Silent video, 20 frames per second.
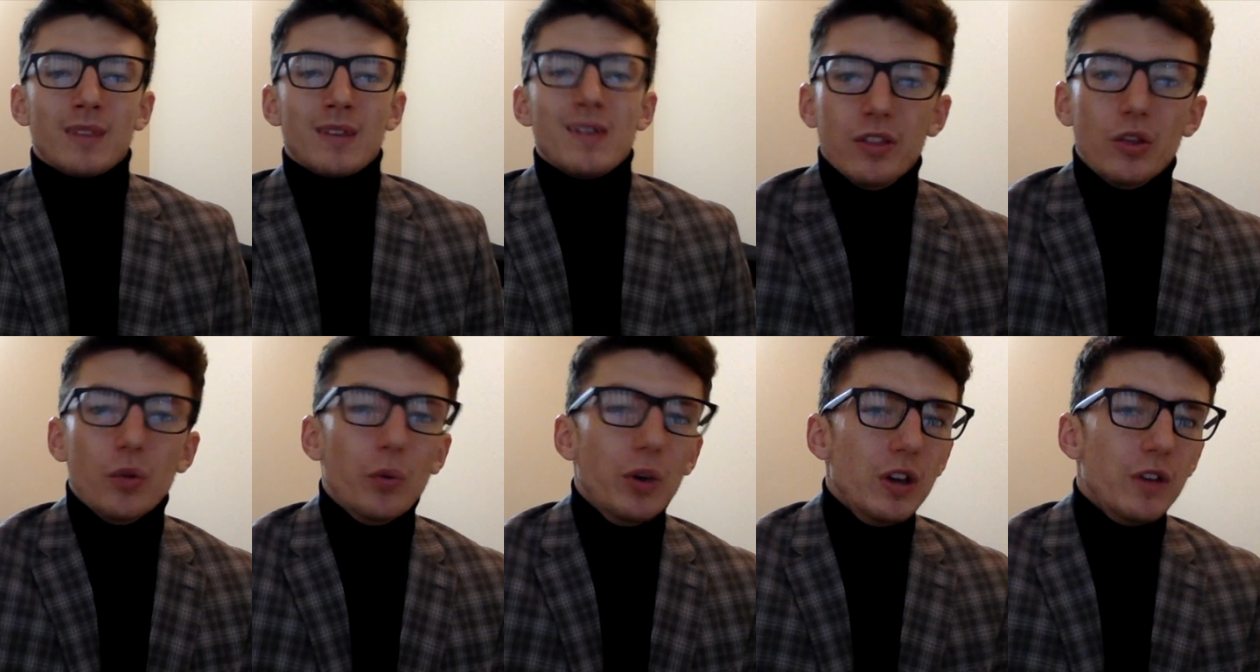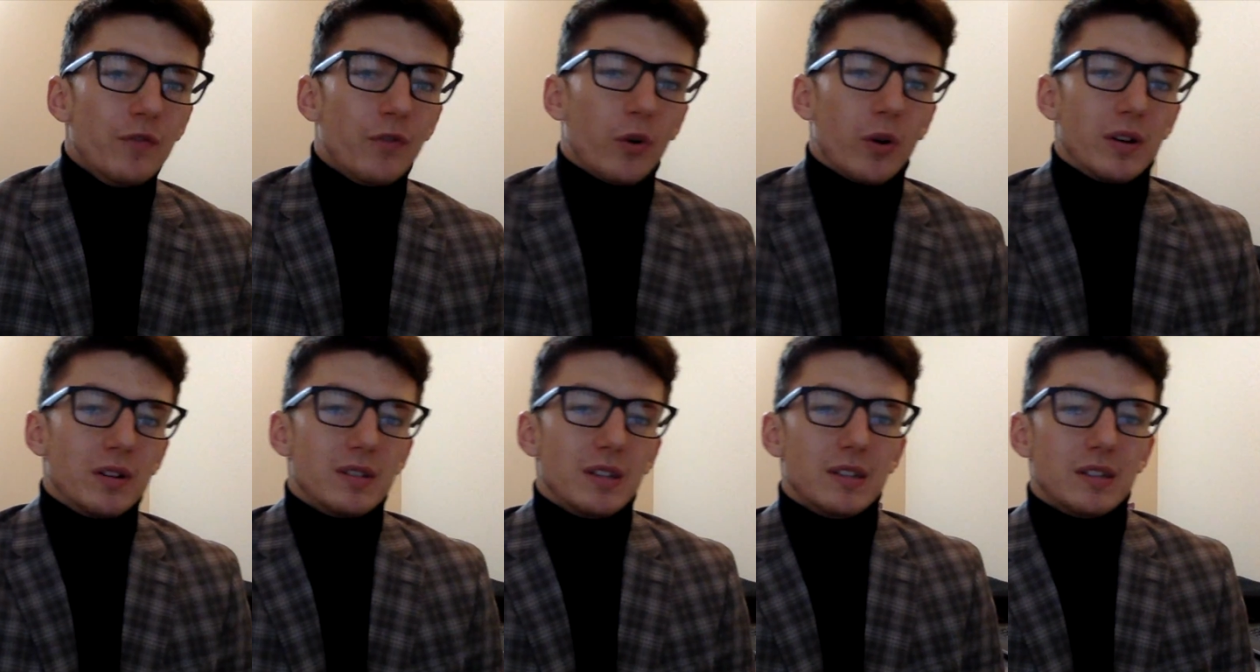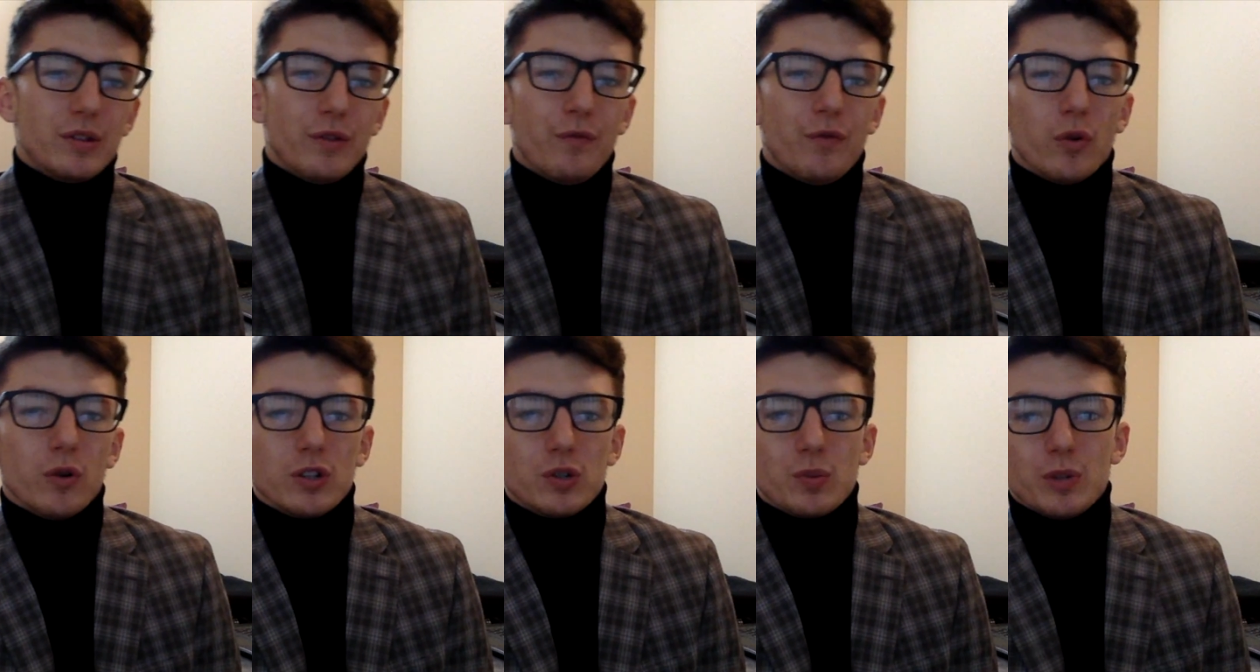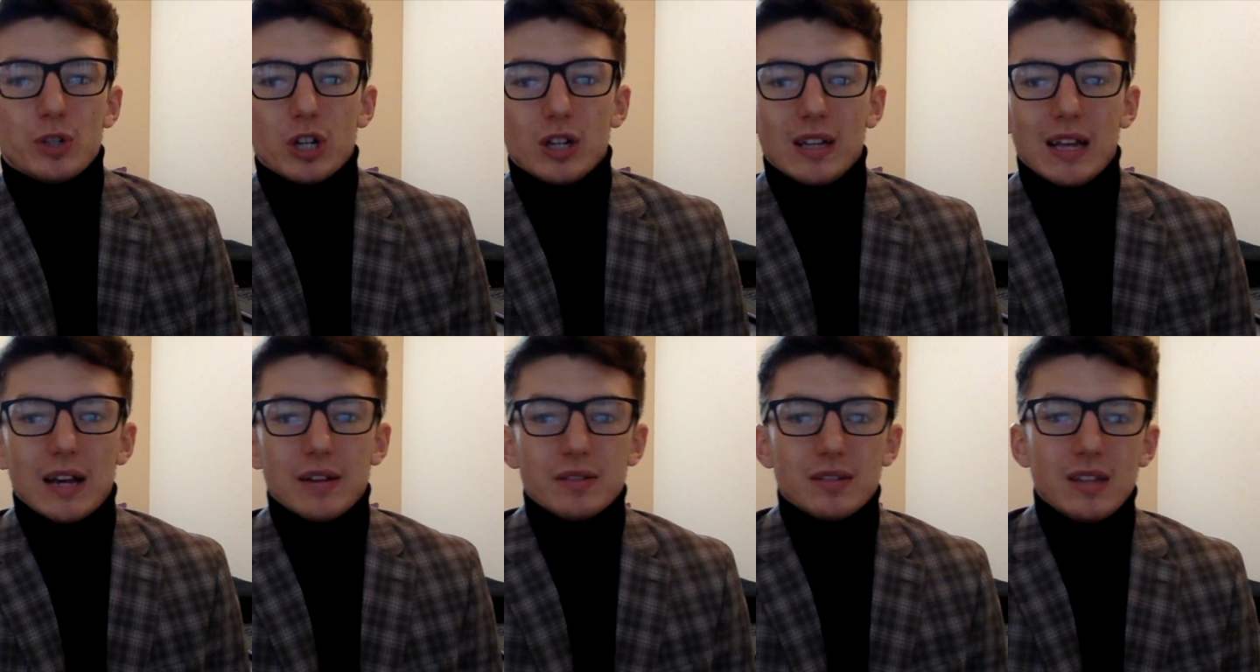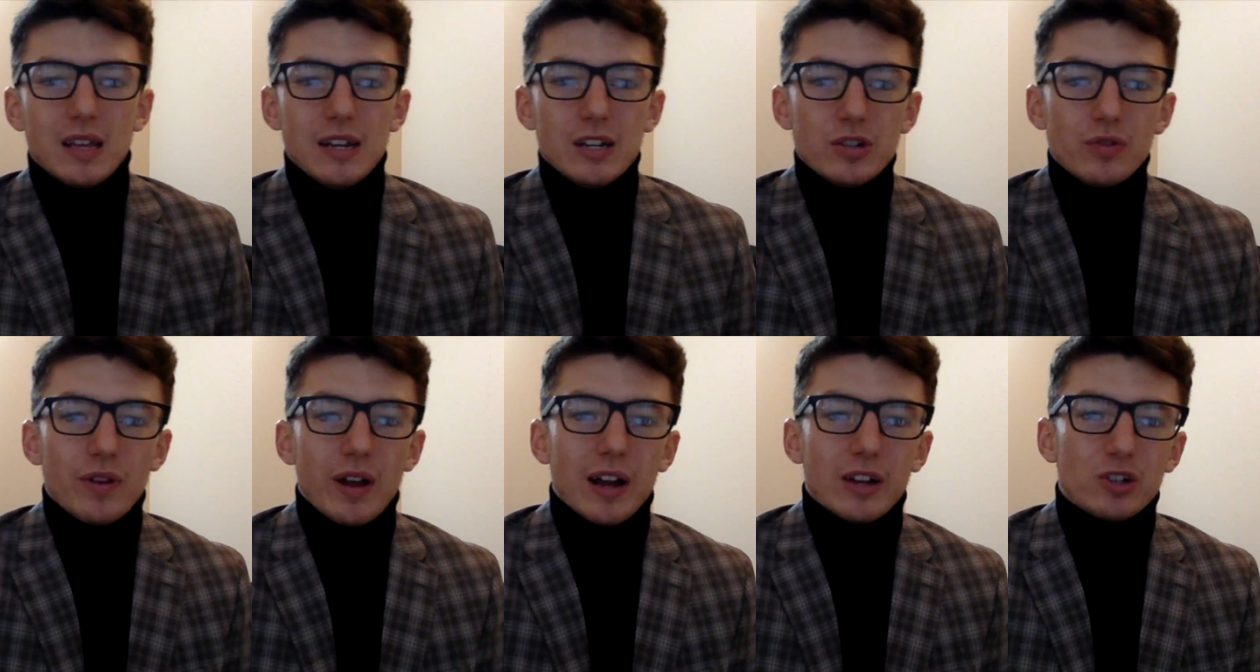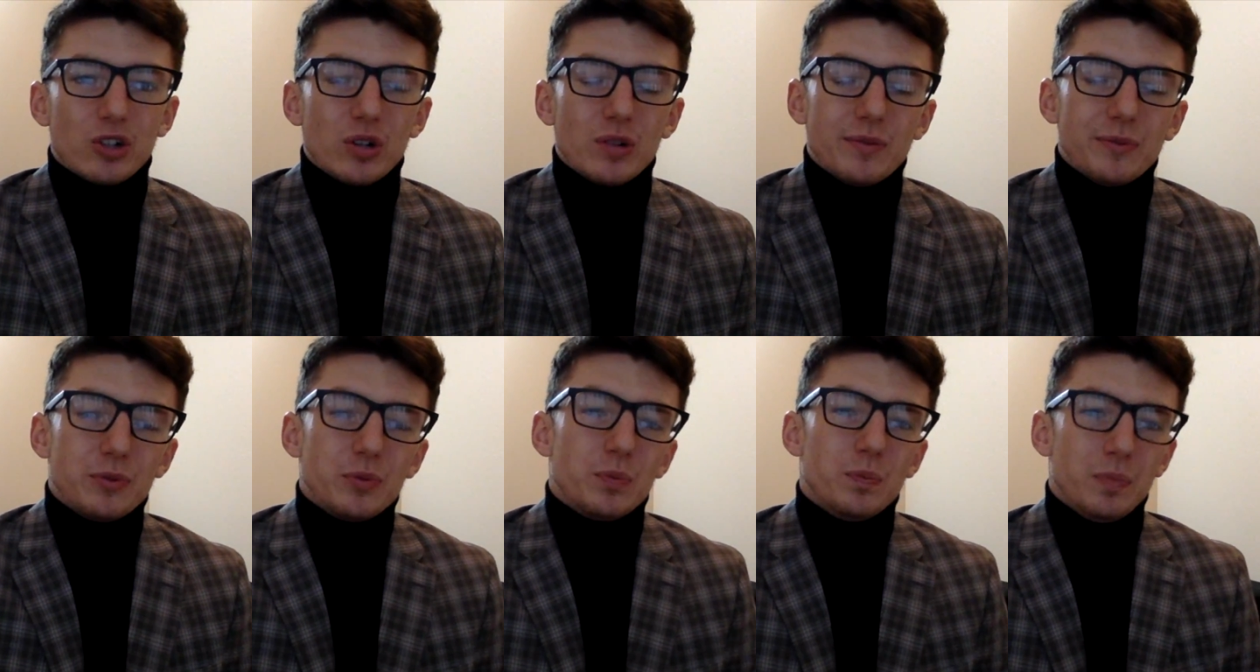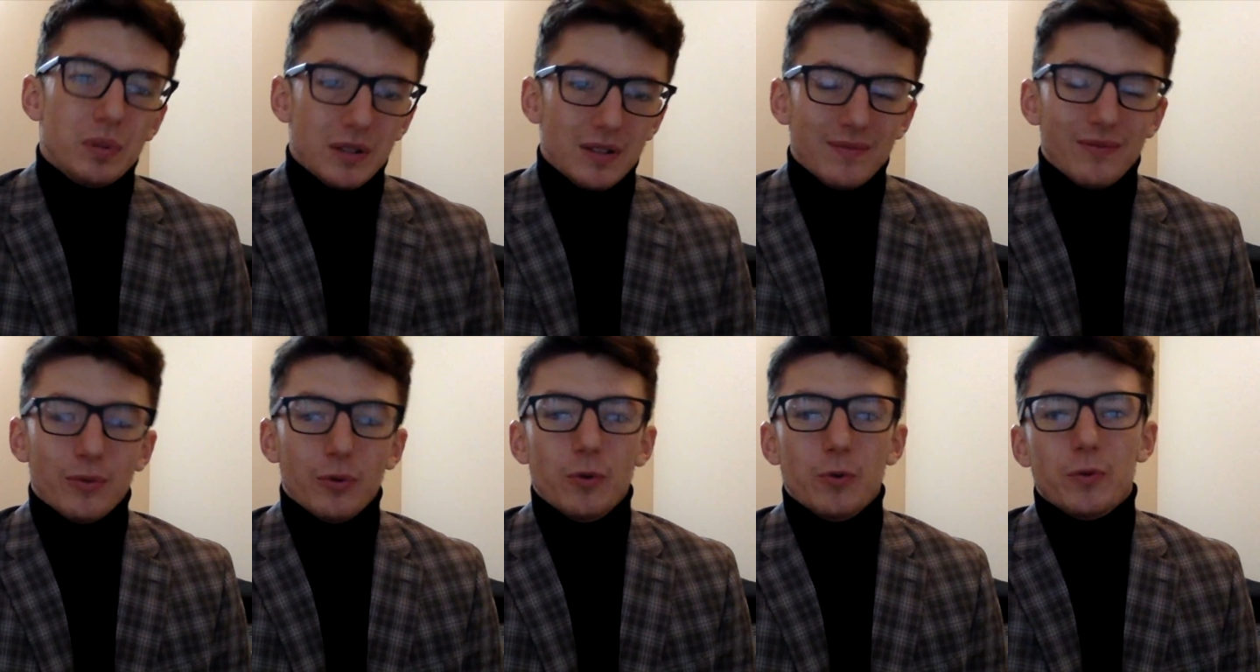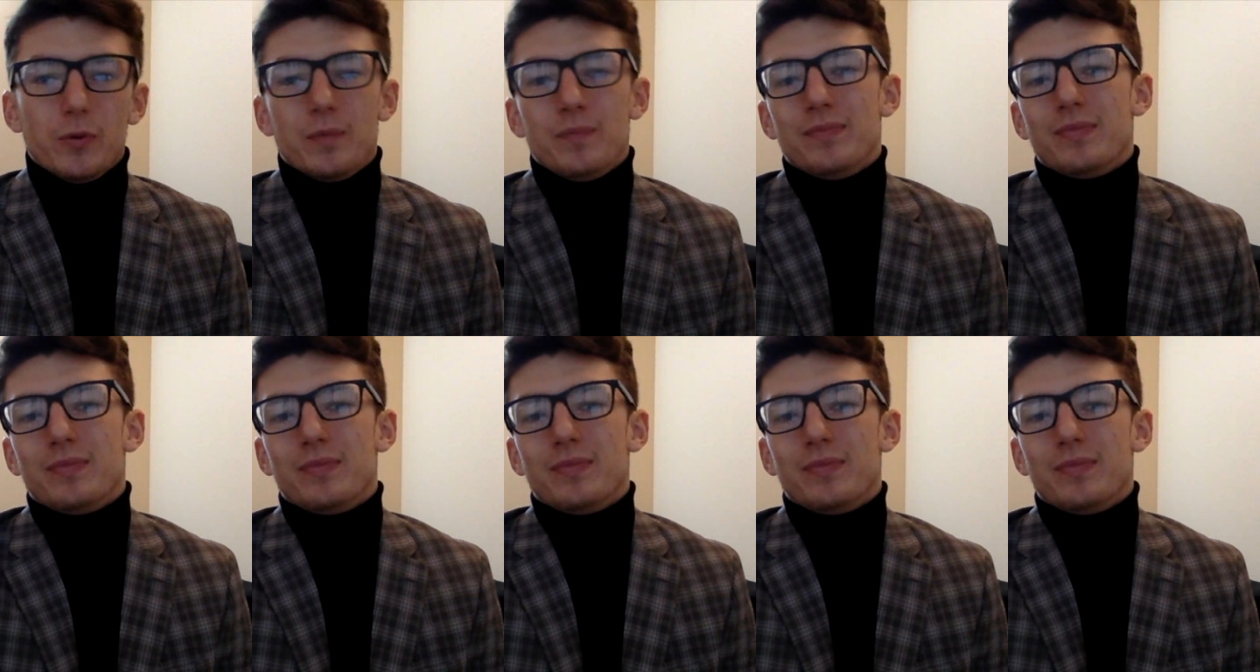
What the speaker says: the weak force is the force which allows the interaction to...